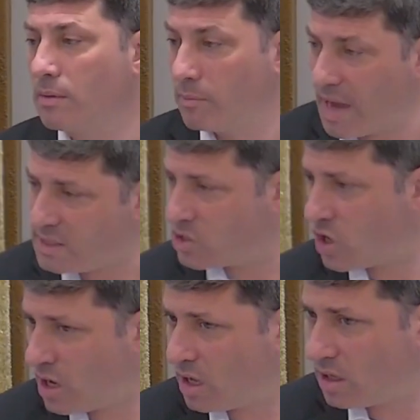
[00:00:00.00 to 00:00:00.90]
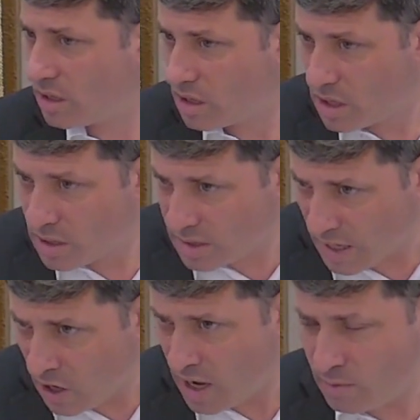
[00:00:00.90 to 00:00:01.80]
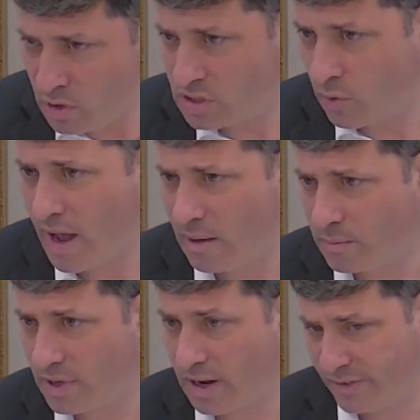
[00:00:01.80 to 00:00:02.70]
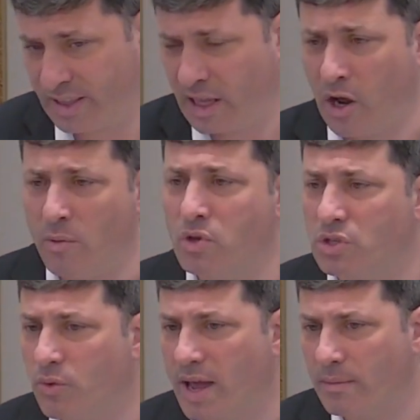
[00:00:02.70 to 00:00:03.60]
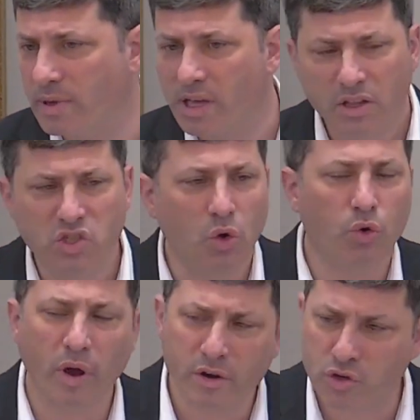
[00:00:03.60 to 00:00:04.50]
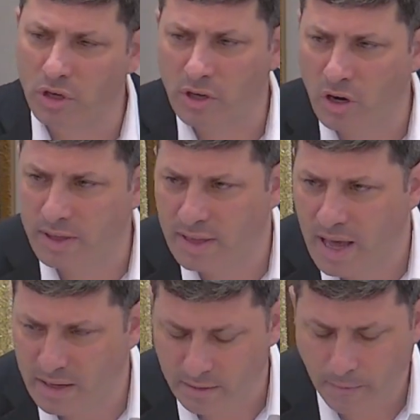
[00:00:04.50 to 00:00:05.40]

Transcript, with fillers: Maisa Shaya, the Tanaim used the ramp. And if the Tanaim used the ramp, there's no greater Shulchan Aruch than that.